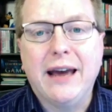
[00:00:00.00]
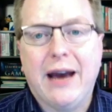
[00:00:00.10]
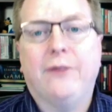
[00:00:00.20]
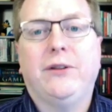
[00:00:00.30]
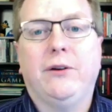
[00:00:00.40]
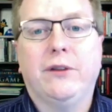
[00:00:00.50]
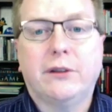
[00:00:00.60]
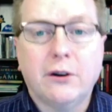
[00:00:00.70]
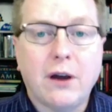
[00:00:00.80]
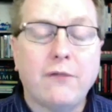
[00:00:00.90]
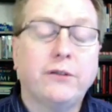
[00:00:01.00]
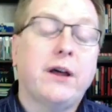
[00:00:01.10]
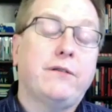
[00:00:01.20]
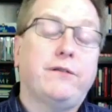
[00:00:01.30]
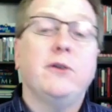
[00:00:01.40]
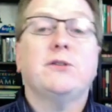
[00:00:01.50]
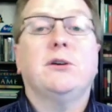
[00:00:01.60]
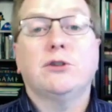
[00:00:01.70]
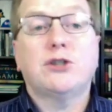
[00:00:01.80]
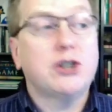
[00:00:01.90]
out there, that there are an awful lot of folks
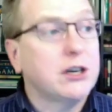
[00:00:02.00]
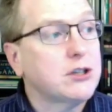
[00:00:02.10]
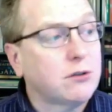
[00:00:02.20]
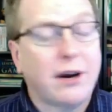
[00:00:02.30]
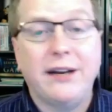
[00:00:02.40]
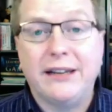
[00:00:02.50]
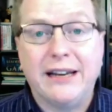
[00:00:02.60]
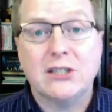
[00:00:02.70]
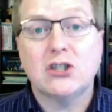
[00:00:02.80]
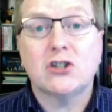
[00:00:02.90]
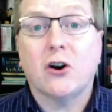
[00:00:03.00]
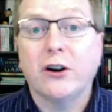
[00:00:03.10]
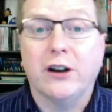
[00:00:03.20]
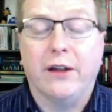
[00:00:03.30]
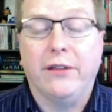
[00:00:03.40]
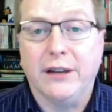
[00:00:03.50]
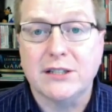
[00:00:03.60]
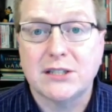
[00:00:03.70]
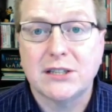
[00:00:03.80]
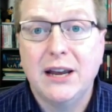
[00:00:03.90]
who are just trying to get started on
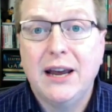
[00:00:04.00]
this